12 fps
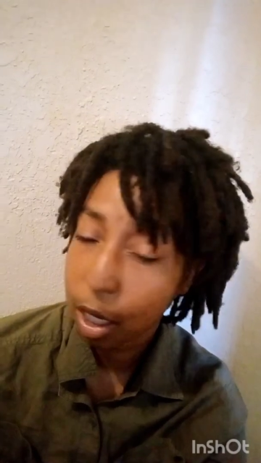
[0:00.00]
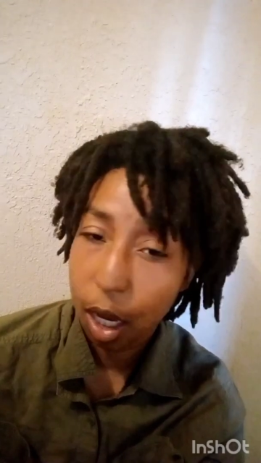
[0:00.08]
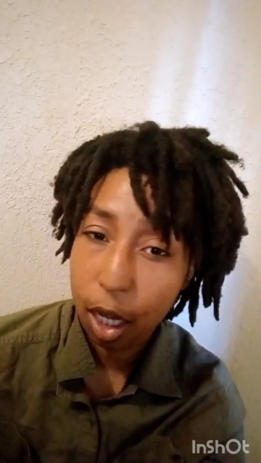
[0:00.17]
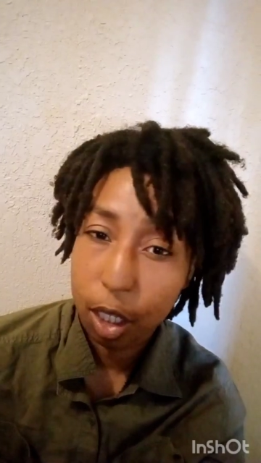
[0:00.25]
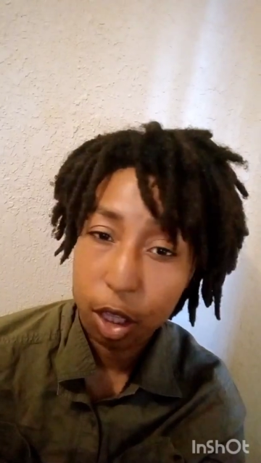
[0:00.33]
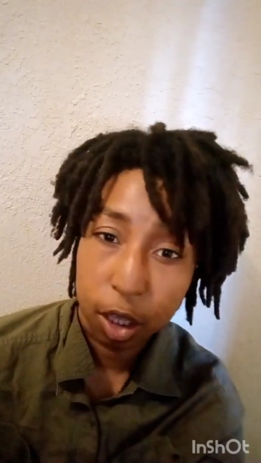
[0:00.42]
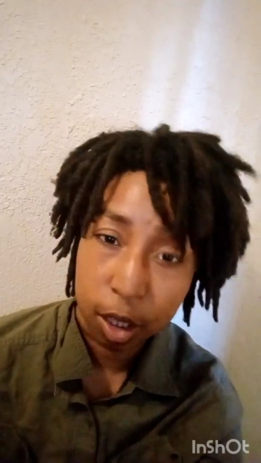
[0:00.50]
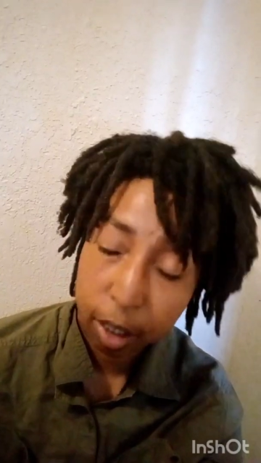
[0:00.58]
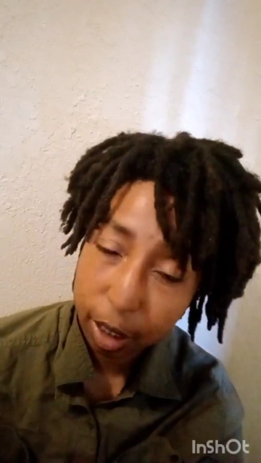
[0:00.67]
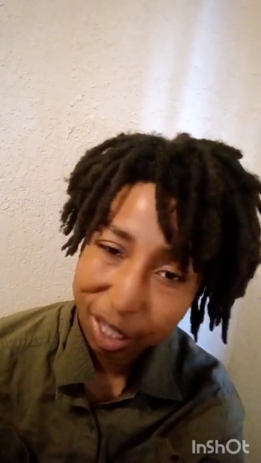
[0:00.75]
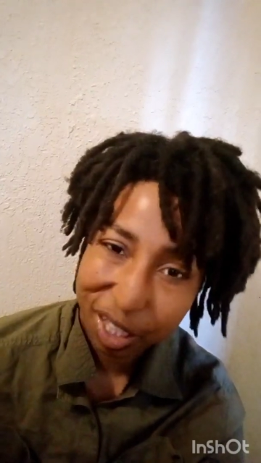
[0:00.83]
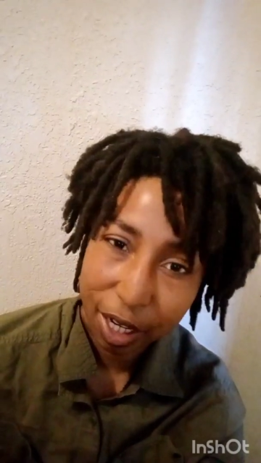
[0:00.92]

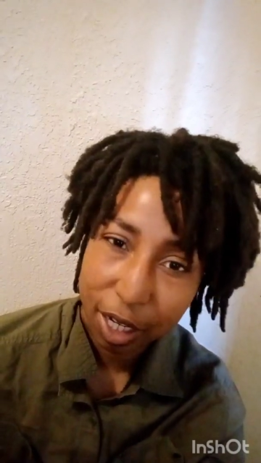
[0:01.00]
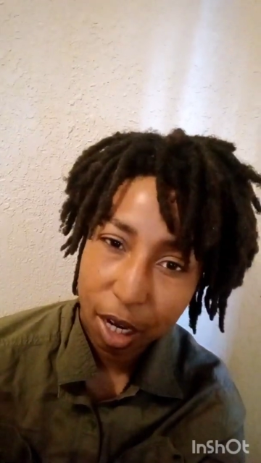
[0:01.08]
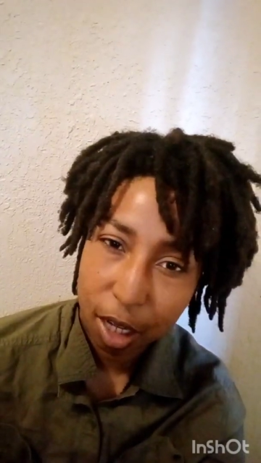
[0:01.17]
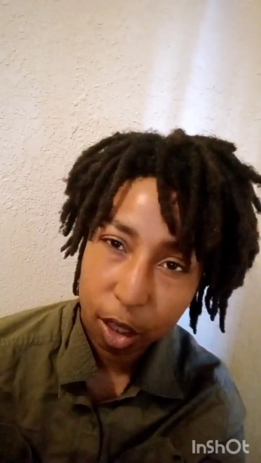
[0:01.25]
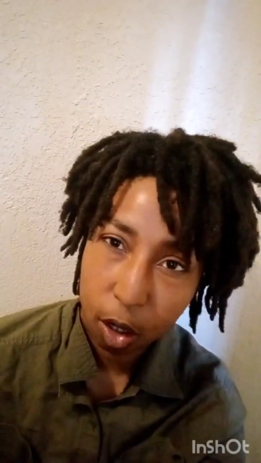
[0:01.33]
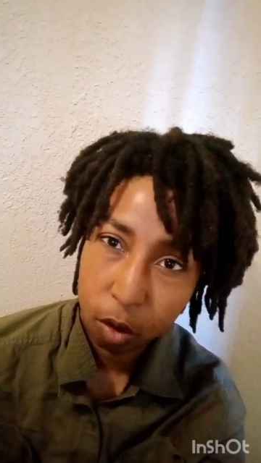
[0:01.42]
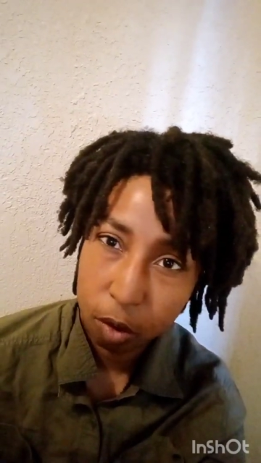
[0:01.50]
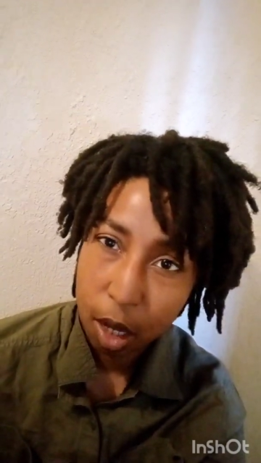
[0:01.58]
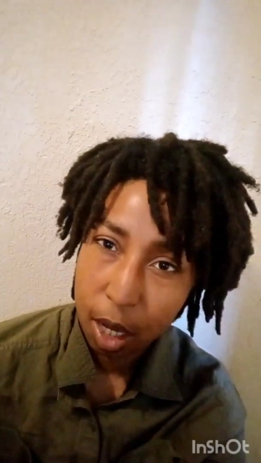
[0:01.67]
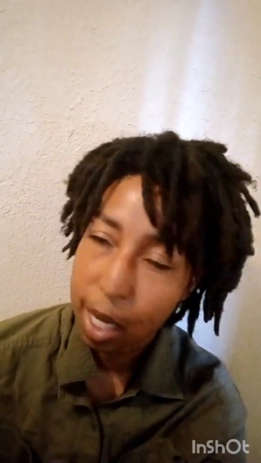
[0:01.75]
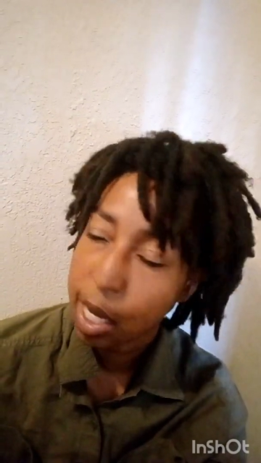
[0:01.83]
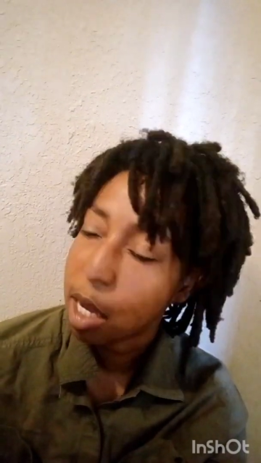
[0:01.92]
another thing. I know
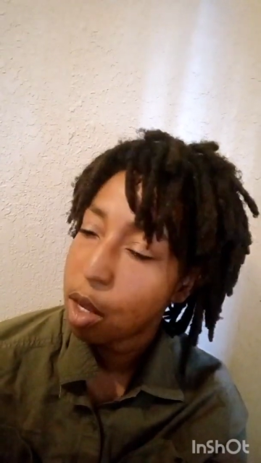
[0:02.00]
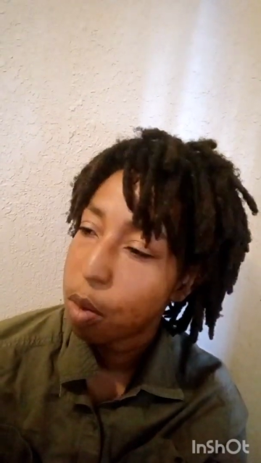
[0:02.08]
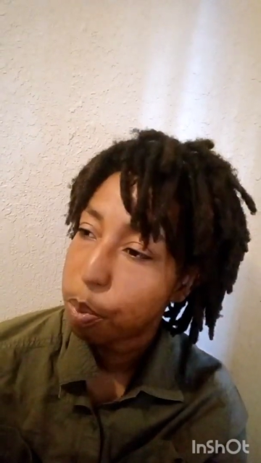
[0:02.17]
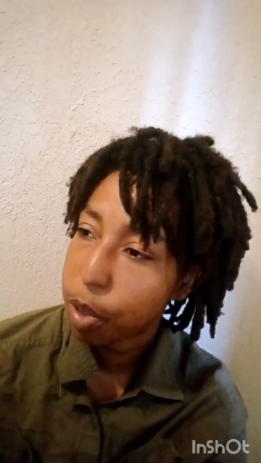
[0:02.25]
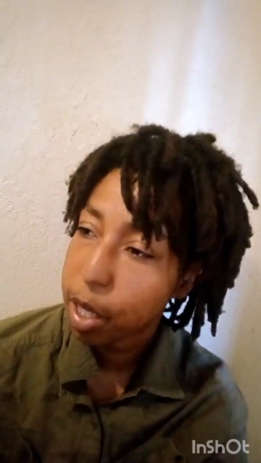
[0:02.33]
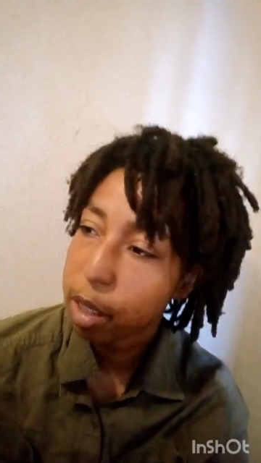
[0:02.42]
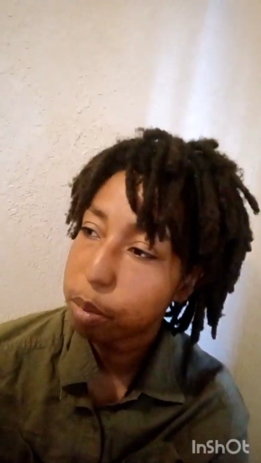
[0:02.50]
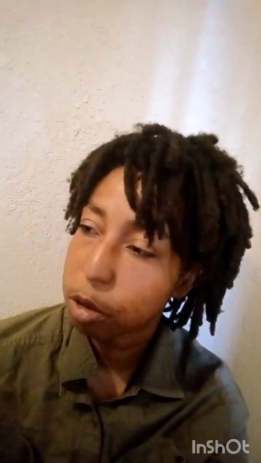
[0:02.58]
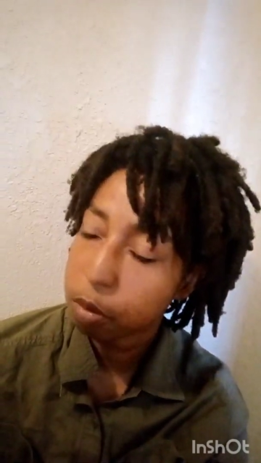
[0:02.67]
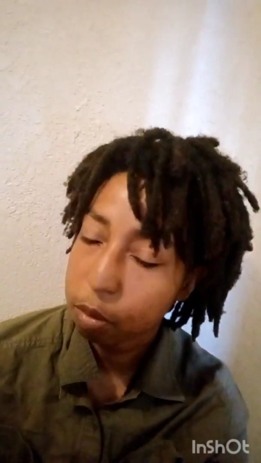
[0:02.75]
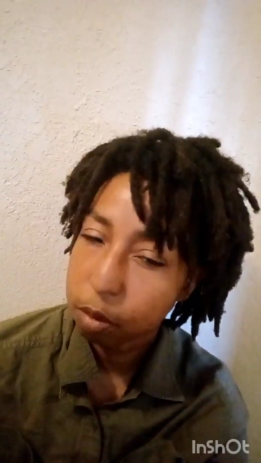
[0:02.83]
people